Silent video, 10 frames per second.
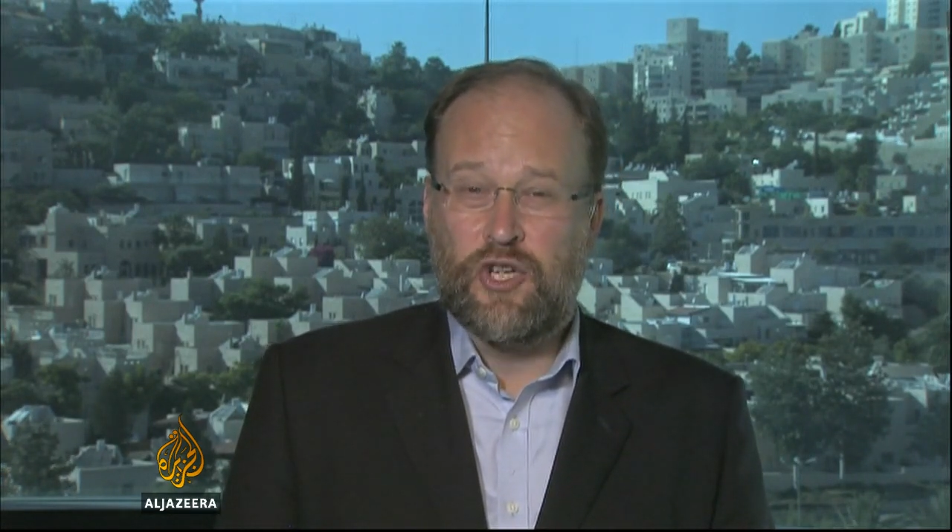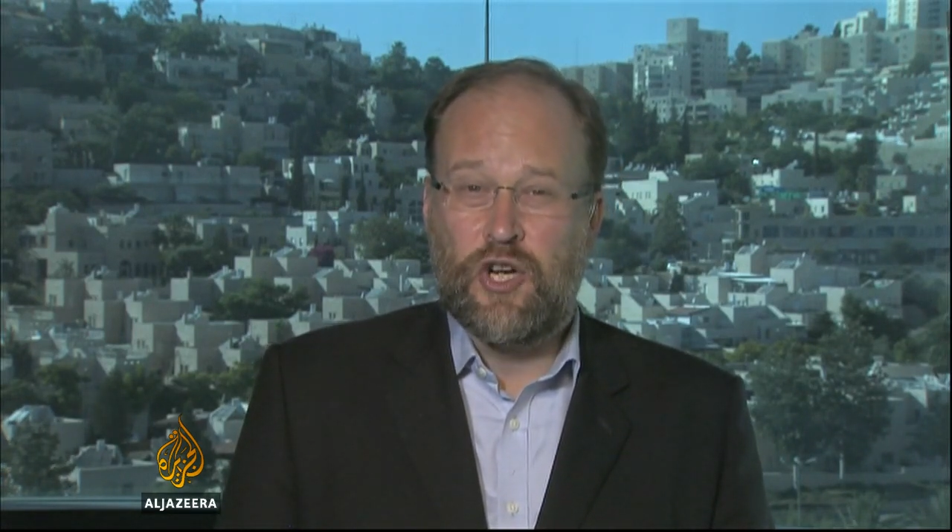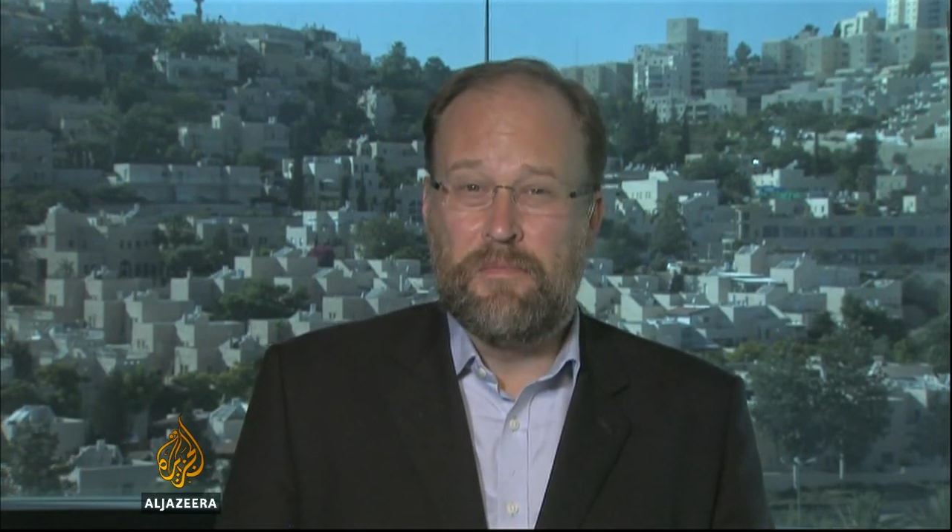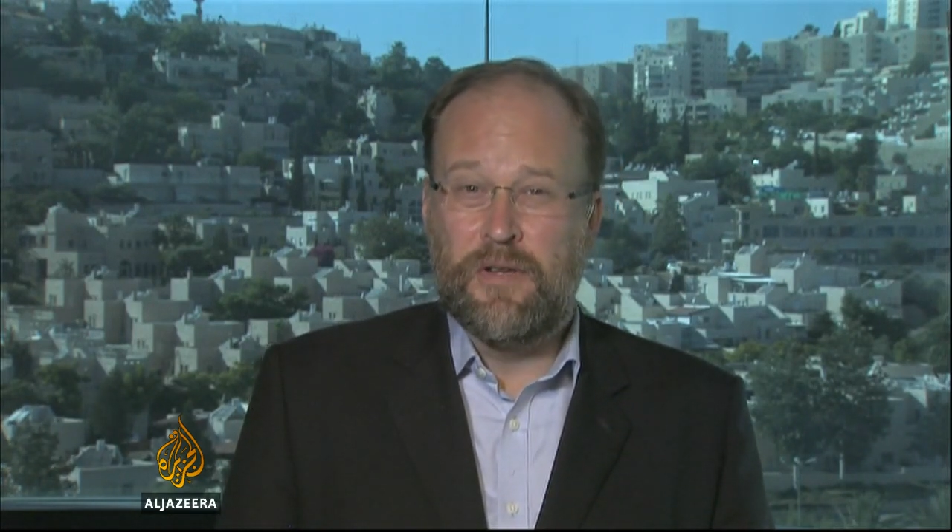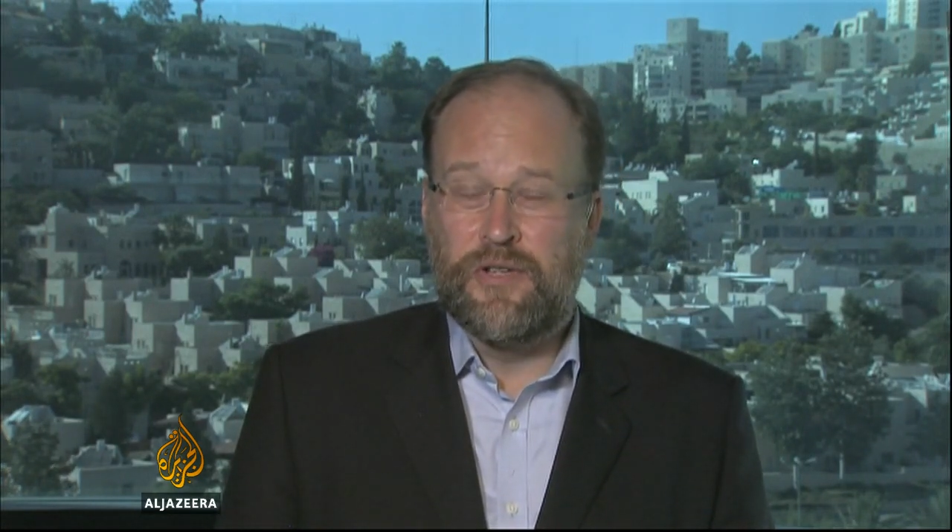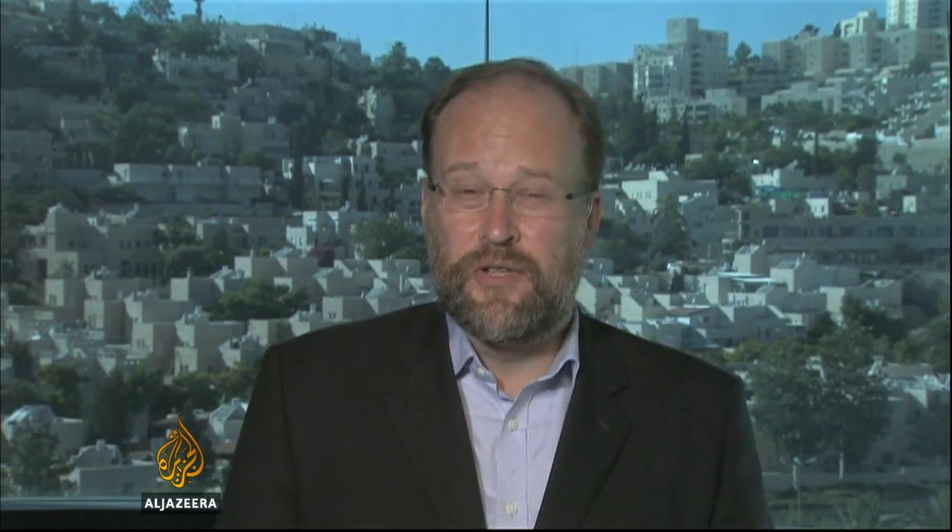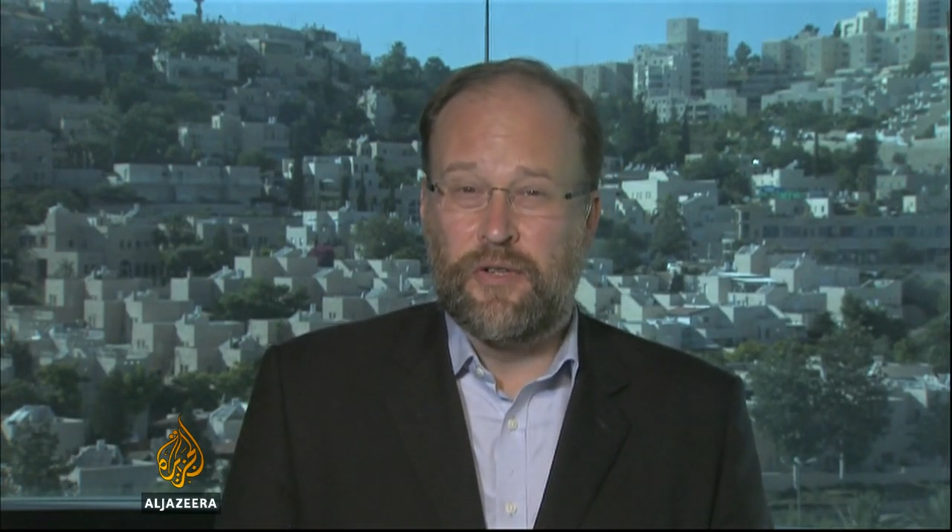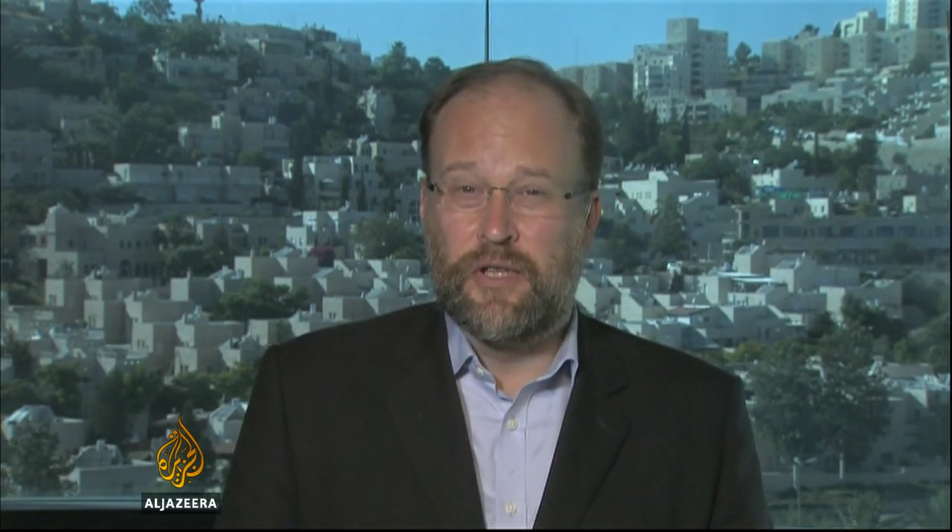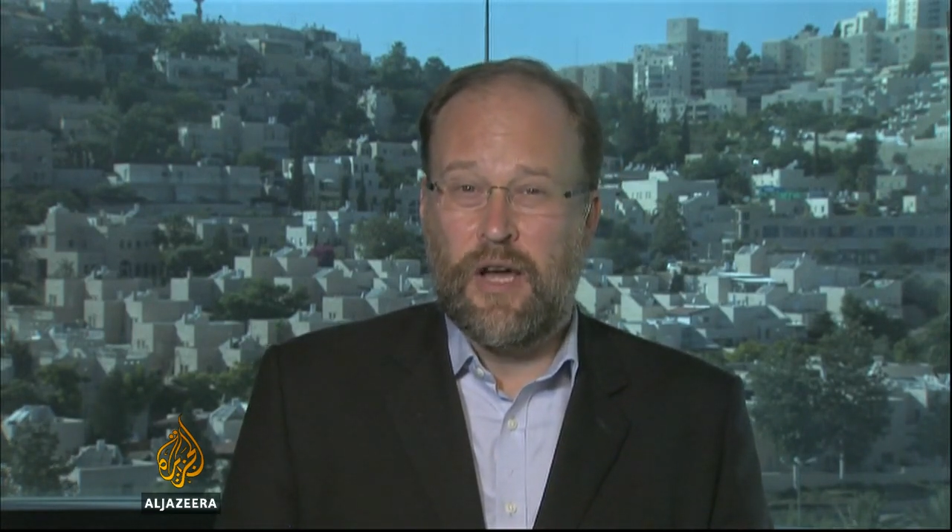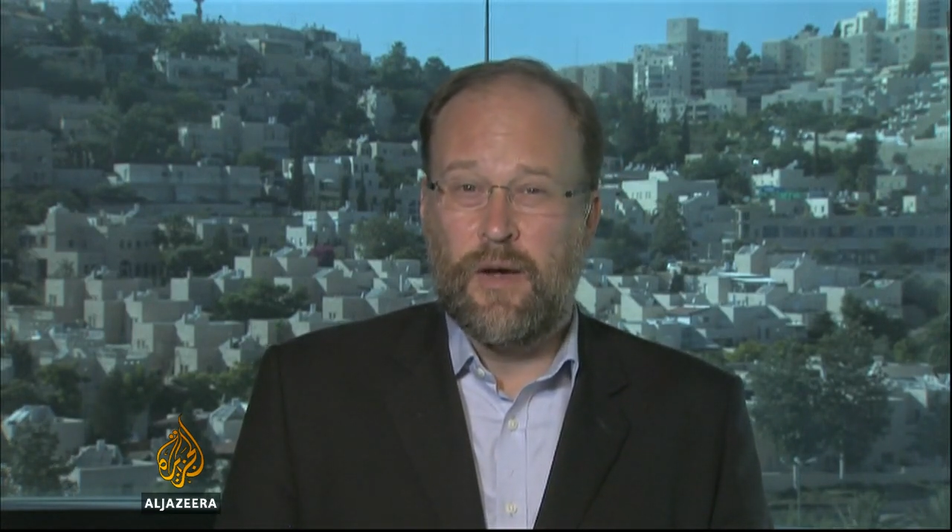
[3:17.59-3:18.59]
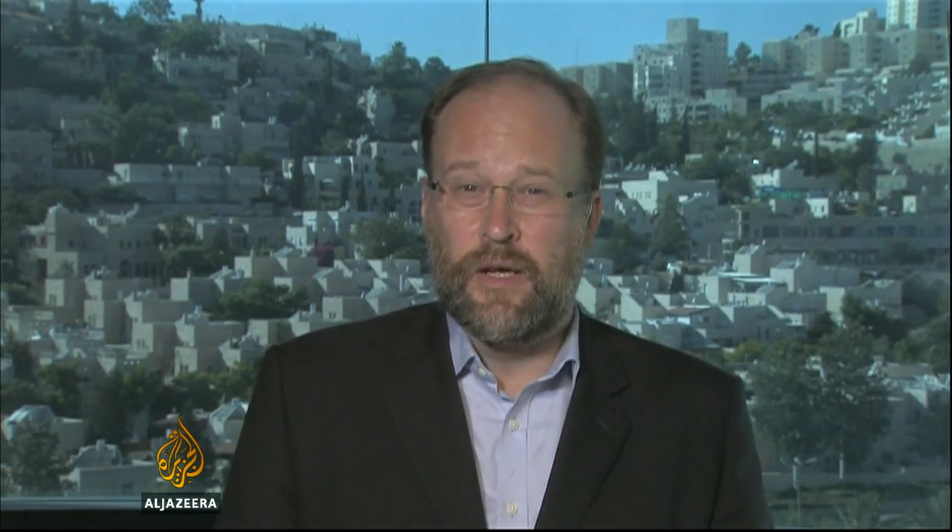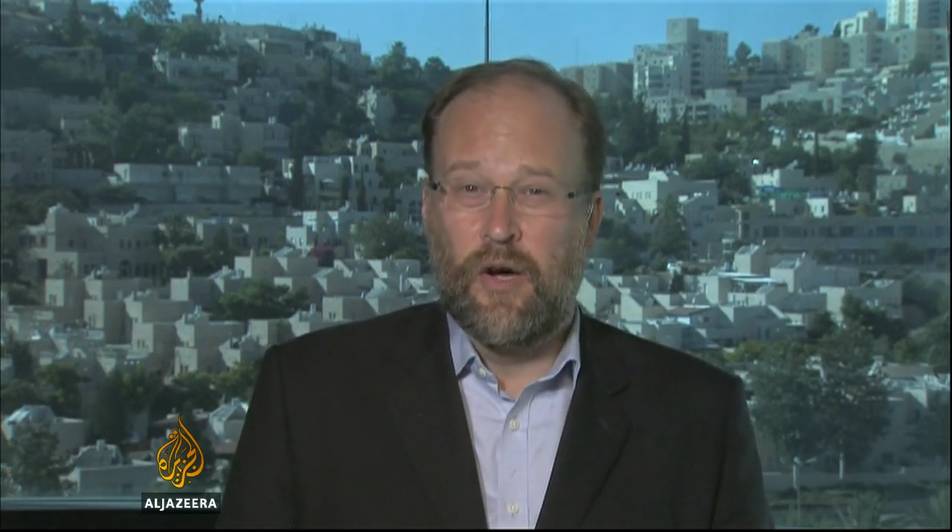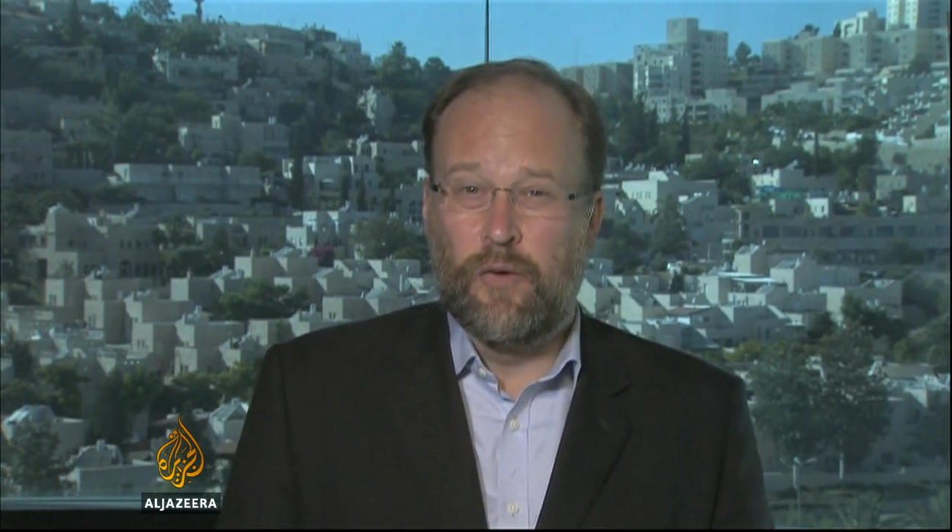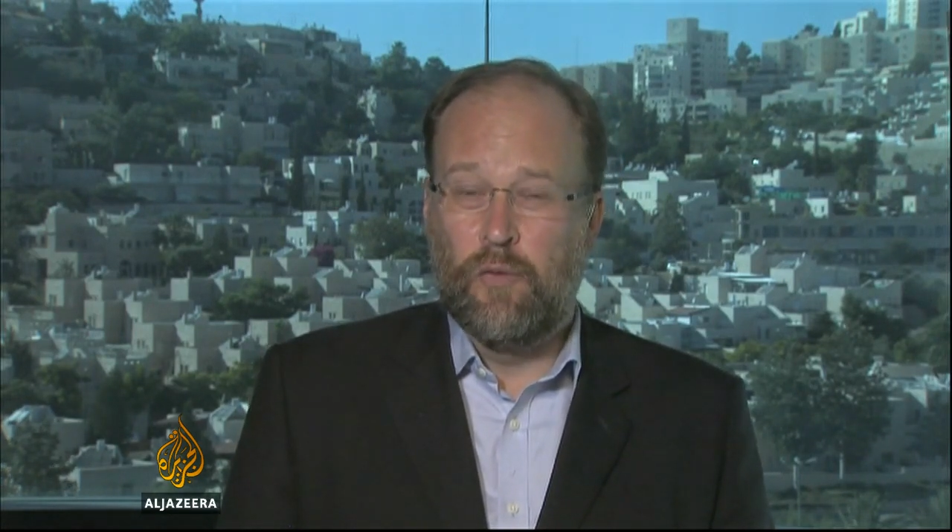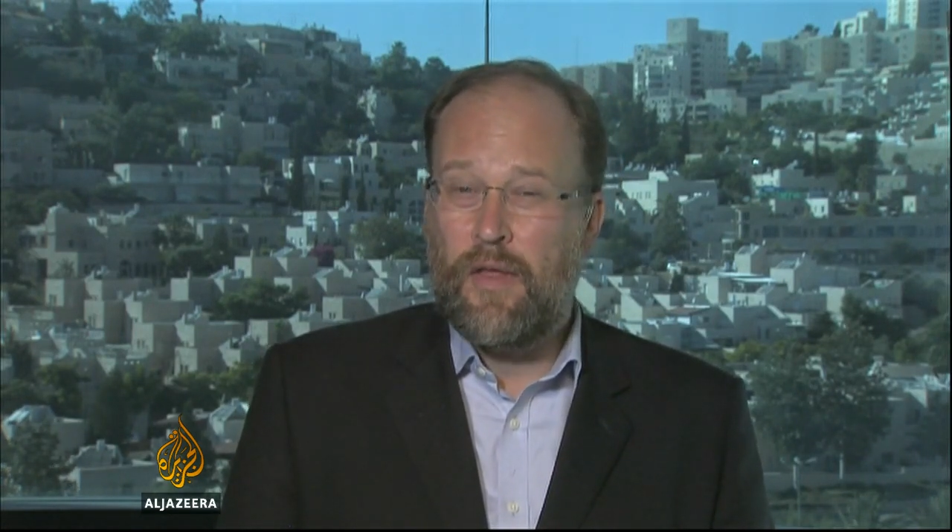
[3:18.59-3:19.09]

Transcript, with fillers: trip is still going on.